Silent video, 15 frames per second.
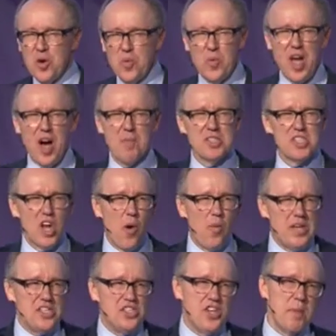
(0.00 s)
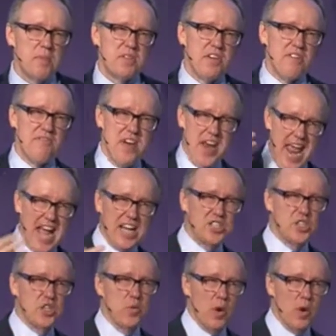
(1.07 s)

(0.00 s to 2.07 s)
we almost always jump to financial